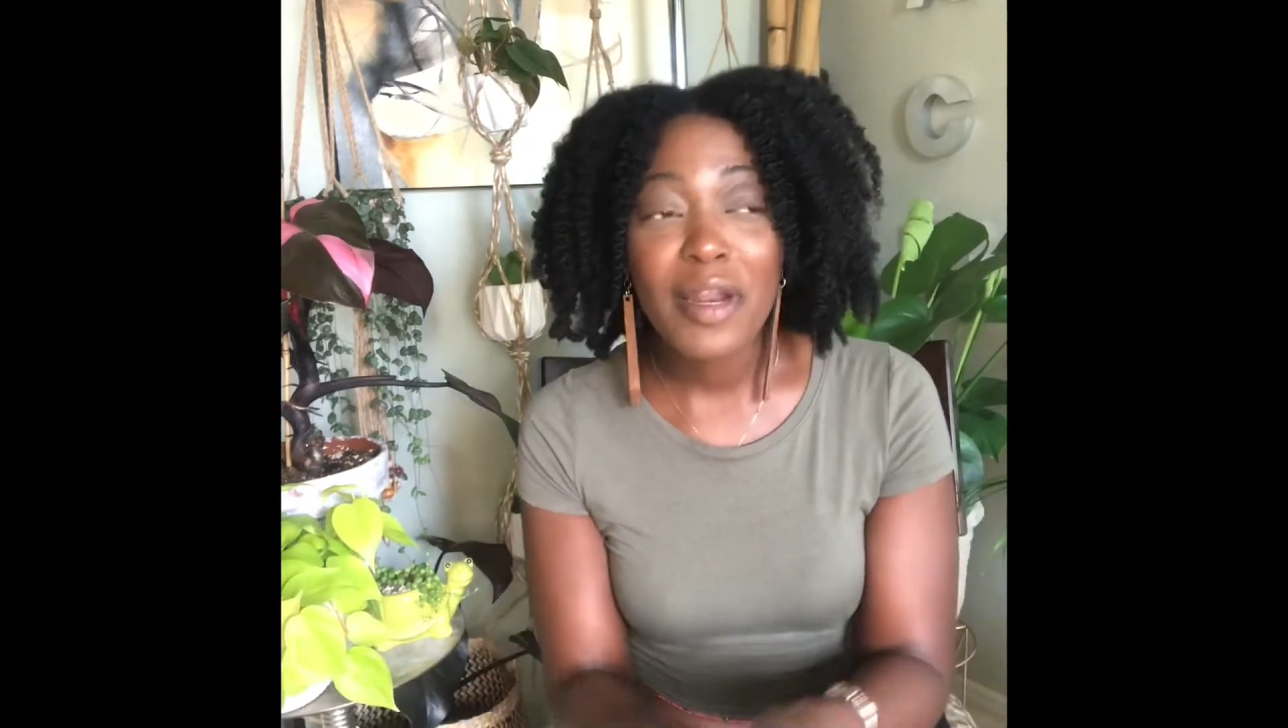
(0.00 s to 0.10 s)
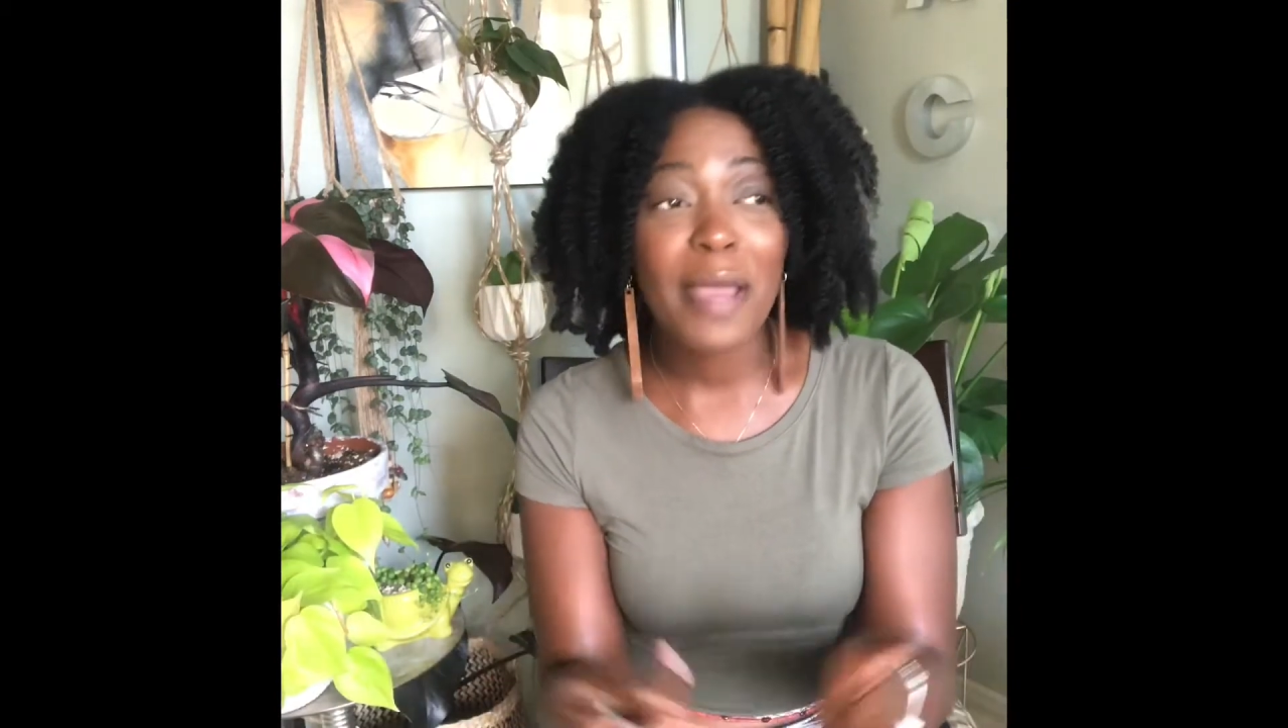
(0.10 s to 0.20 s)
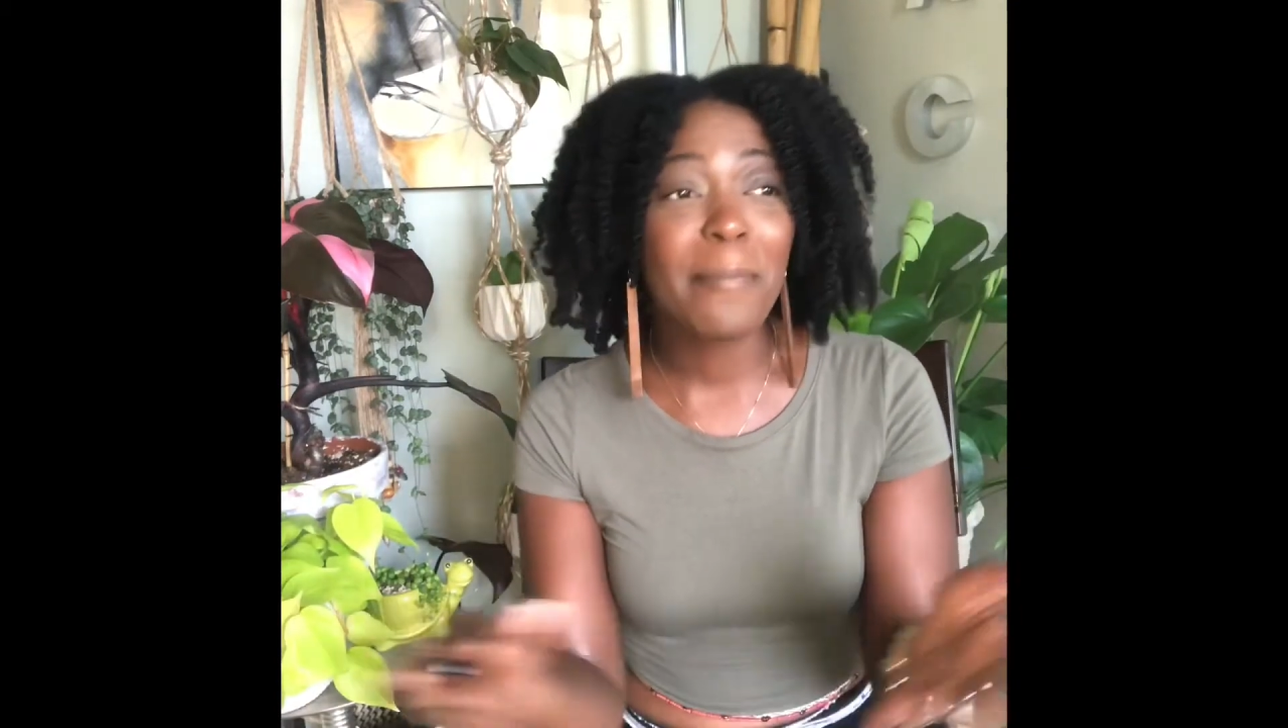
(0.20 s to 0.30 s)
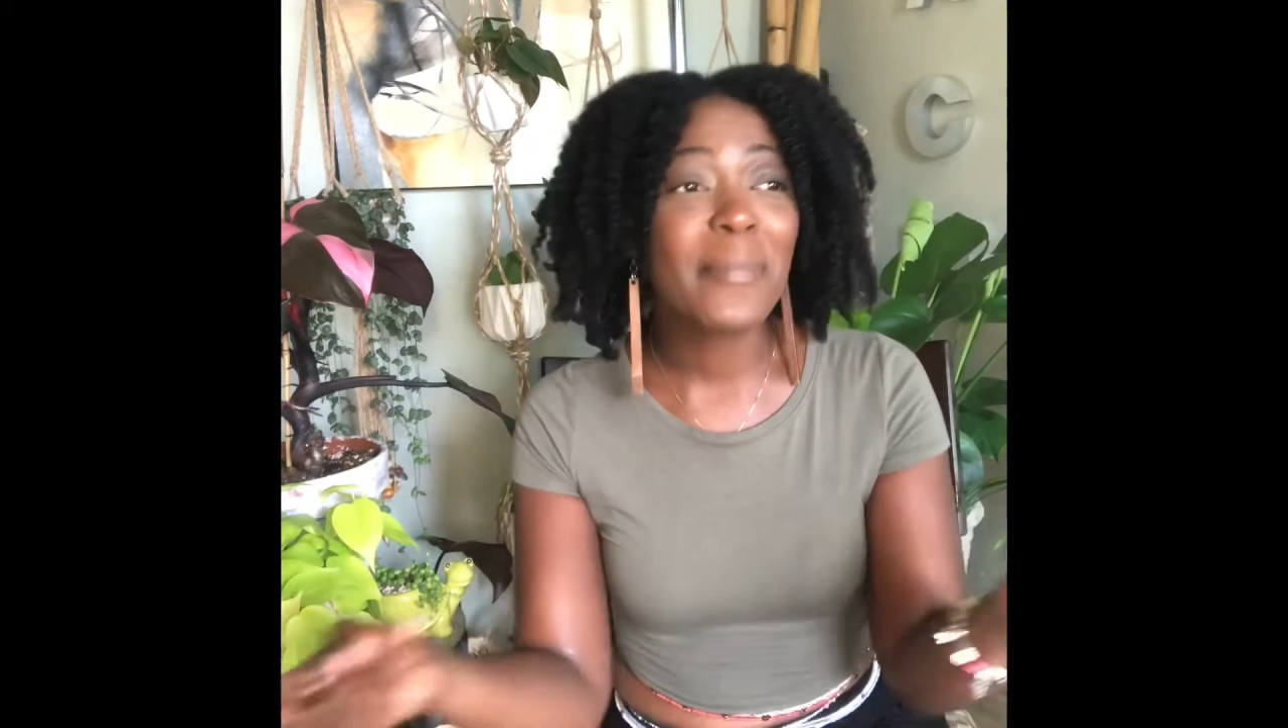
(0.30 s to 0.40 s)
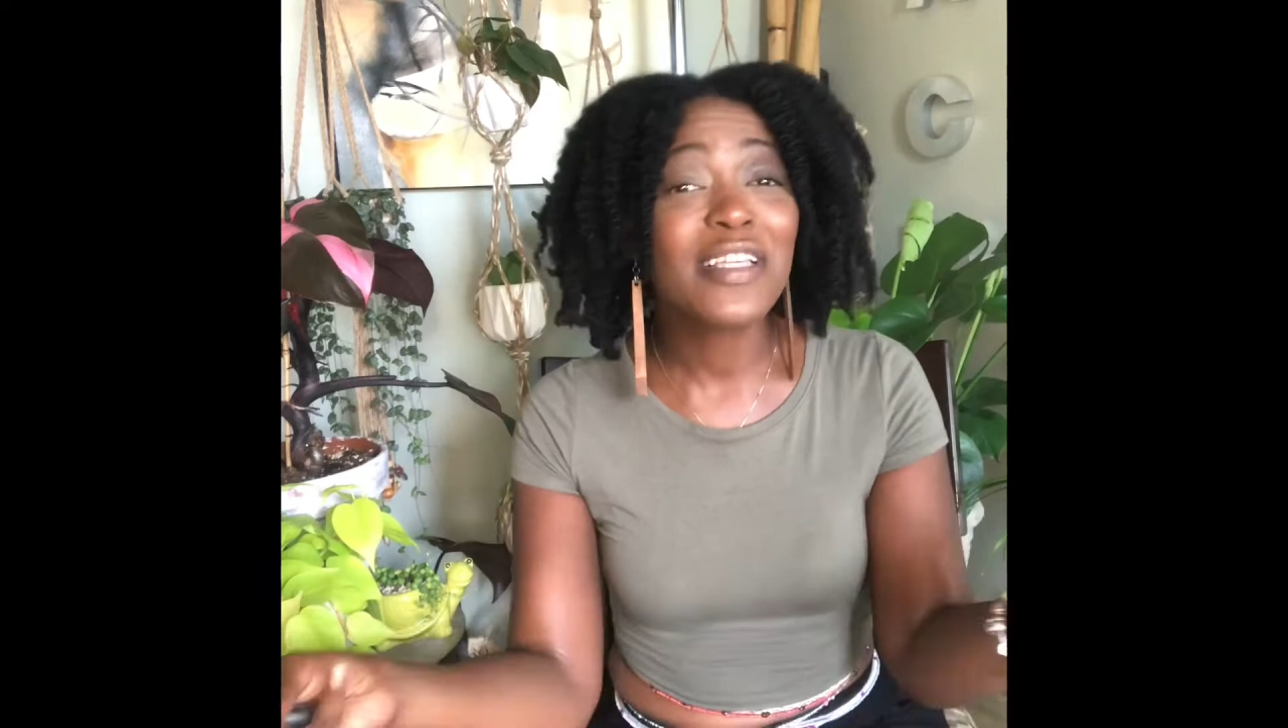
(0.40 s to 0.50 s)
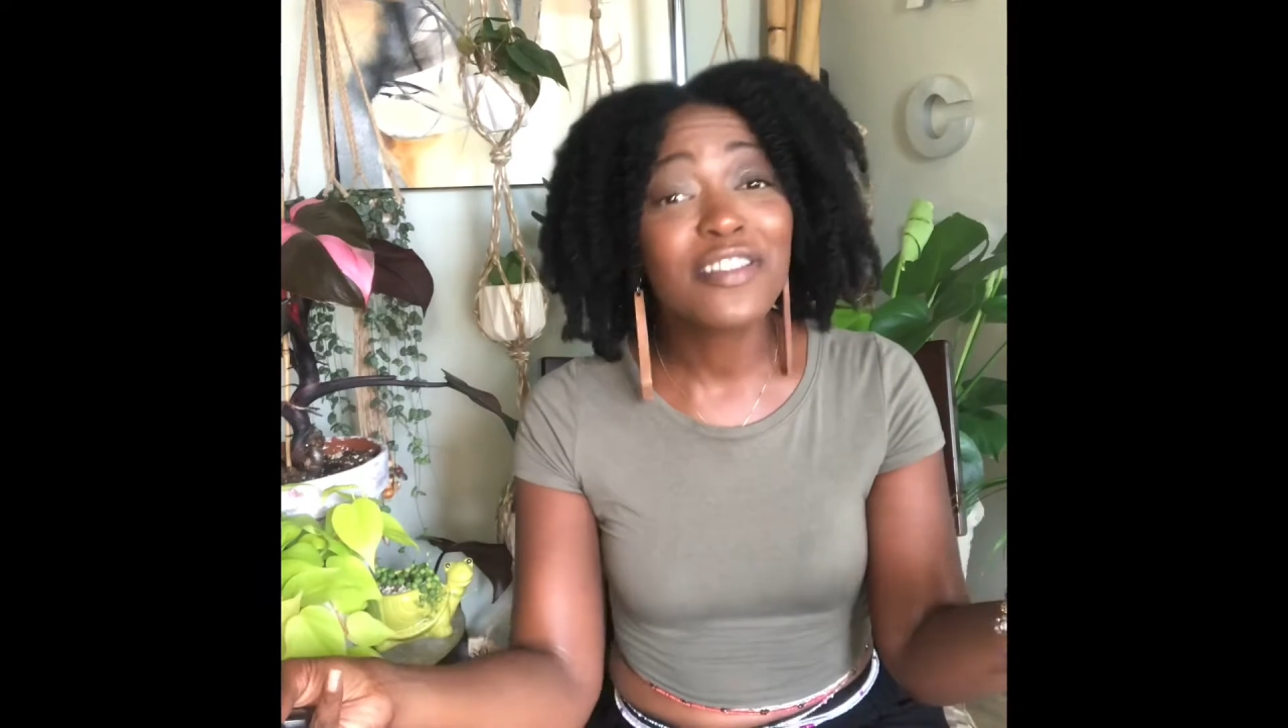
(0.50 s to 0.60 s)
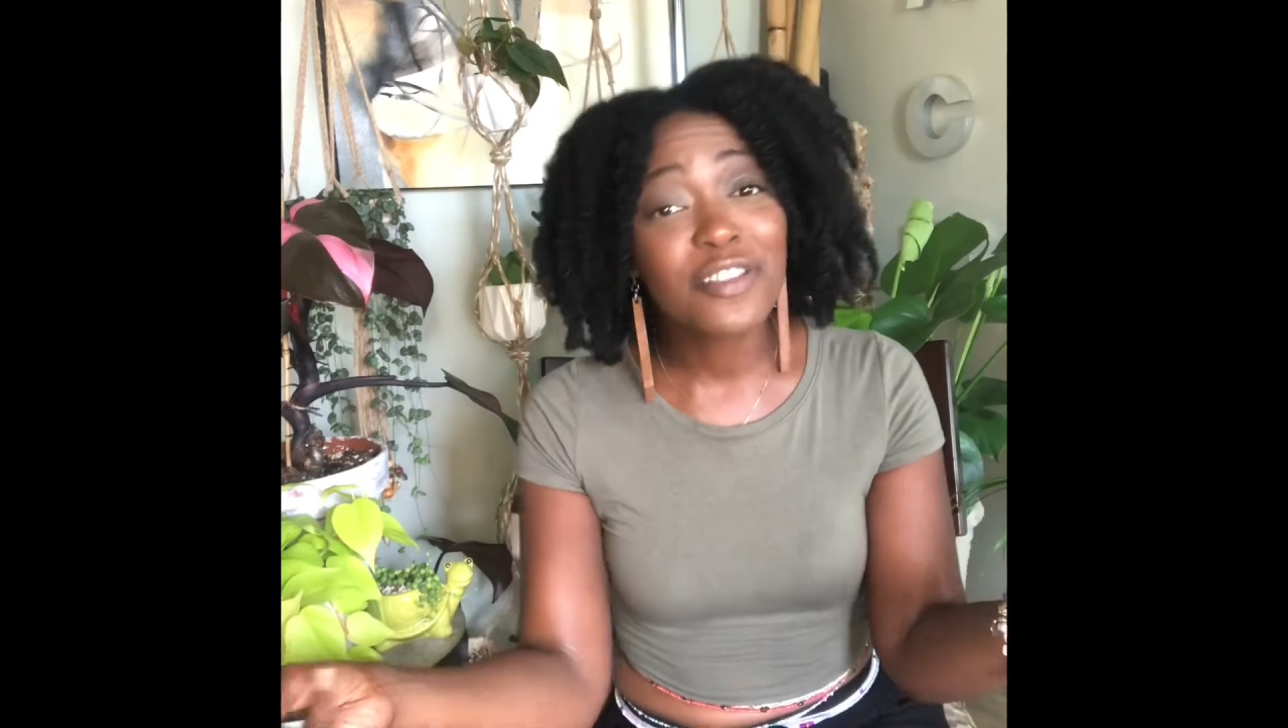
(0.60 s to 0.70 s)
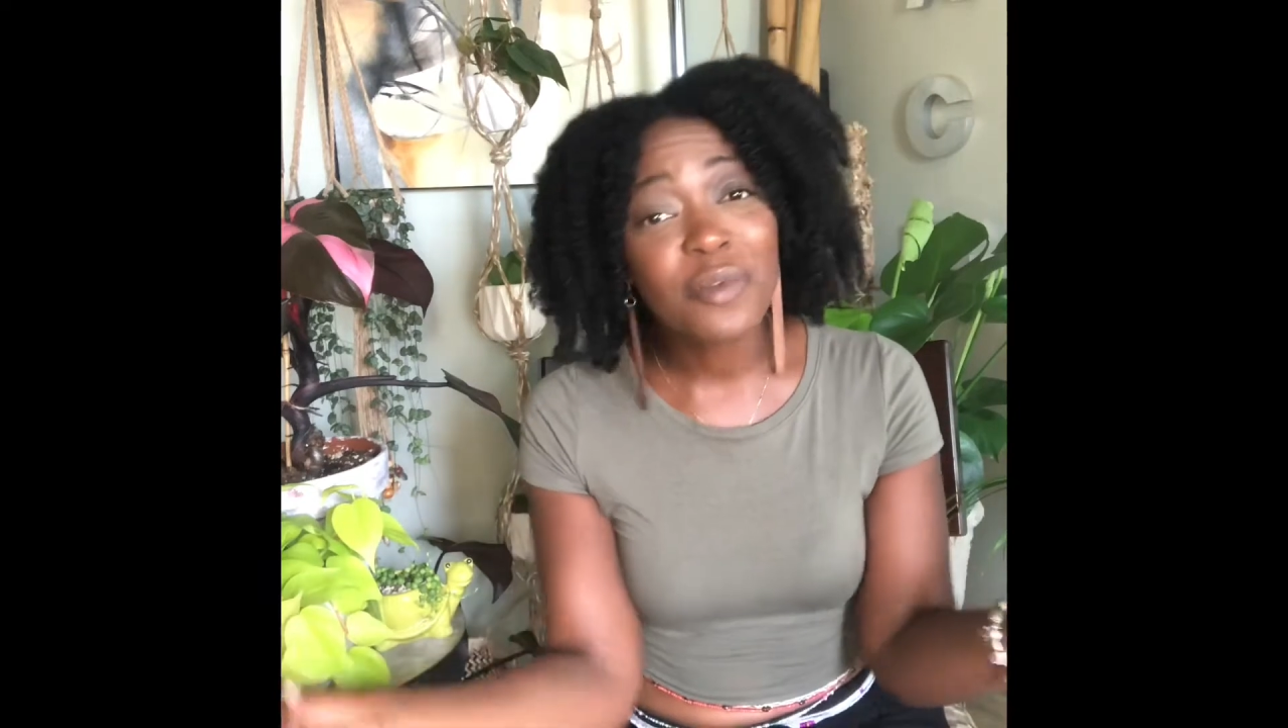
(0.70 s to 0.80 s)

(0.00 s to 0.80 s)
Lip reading: I miss you